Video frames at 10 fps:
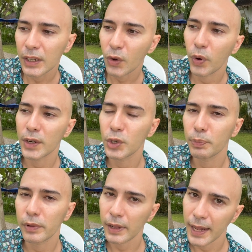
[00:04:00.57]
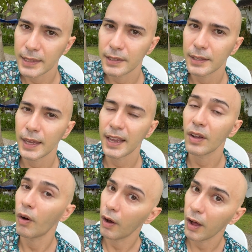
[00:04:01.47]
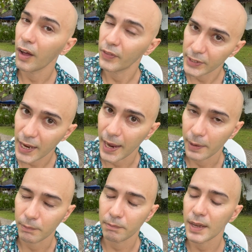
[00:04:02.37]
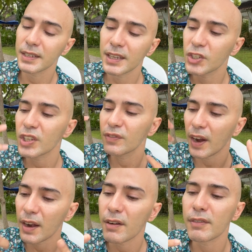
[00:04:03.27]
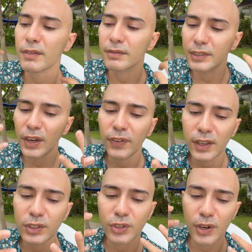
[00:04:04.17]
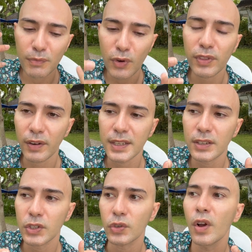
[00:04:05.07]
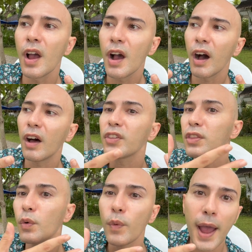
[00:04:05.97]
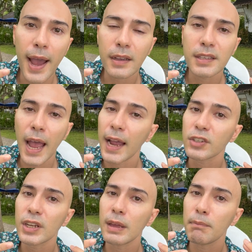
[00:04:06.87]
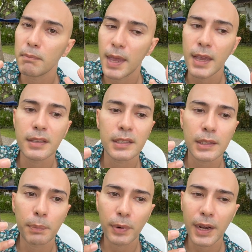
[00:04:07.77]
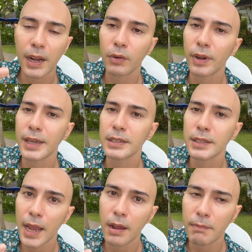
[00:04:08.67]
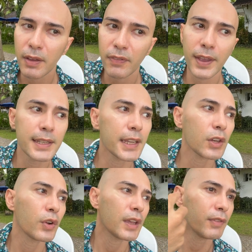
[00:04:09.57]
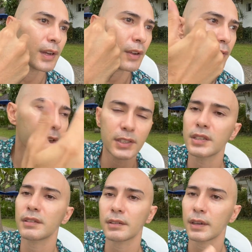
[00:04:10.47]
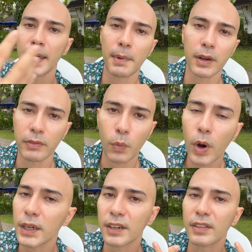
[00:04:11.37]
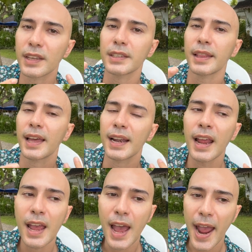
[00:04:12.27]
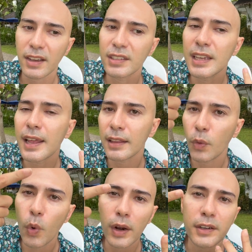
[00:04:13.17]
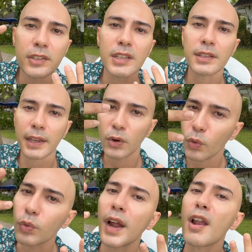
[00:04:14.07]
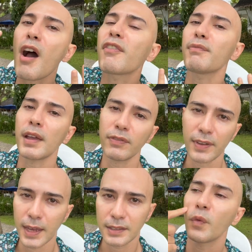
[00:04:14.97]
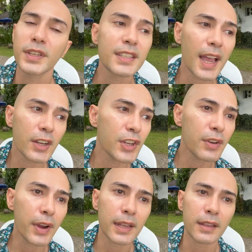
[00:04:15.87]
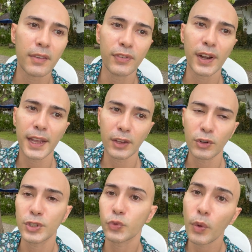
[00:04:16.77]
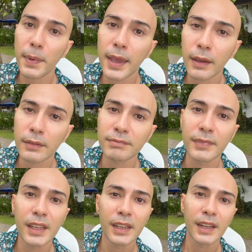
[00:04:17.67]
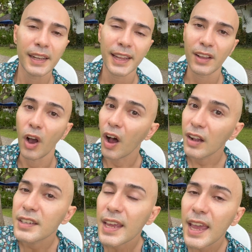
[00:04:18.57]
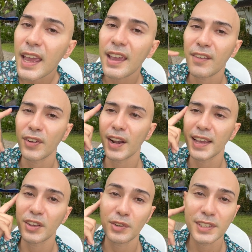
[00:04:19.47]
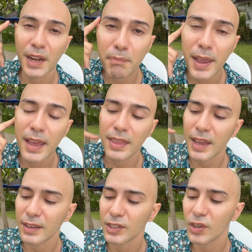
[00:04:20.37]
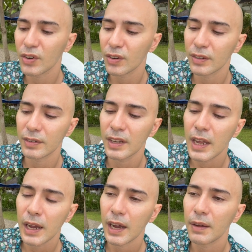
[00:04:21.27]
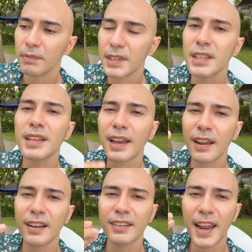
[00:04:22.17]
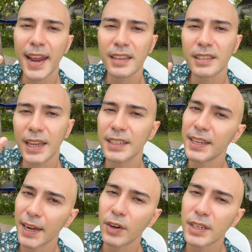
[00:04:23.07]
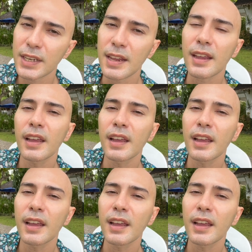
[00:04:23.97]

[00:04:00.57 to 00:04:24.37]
quadruple cleansing all the time because it's just very difficult to remove the residue. Although the wax actually makes the product really stay on my face, like you know, even if I just came out of the water, things like that. I could see like the water just like, you know, run off my face, which is actually great if you're like, you know, swimming like all day, if you're like, you know, sunbathing. So um, this is like a nice integrity